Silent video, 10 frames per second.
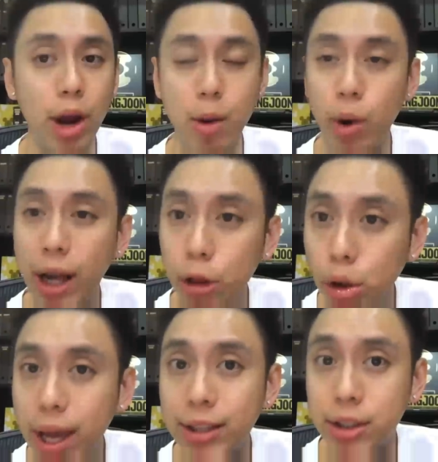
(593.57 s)
And when I
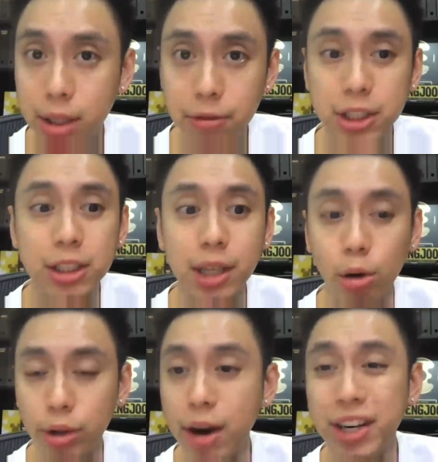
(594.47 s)
look at services
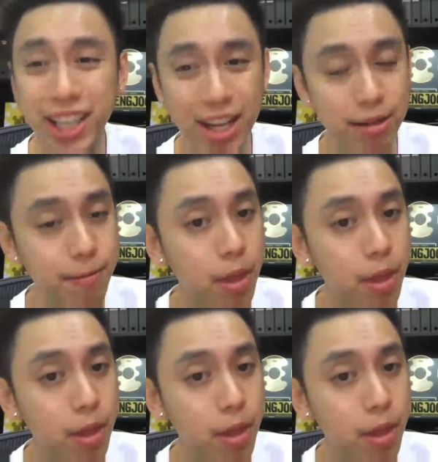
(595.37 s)
out there, again,